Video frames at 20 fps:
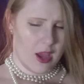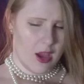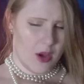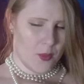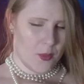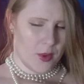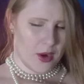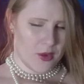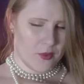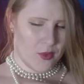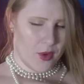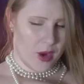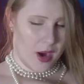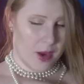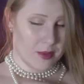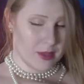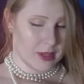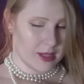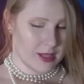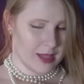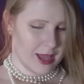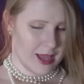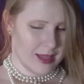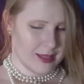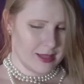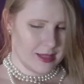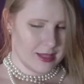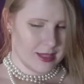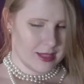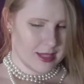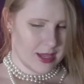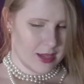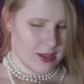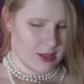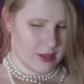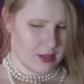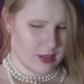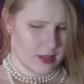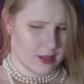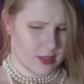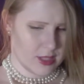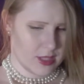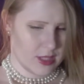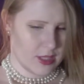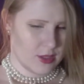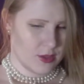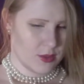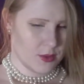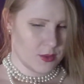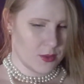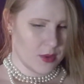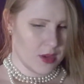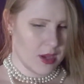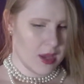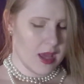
Wherefore I will gladly tell to you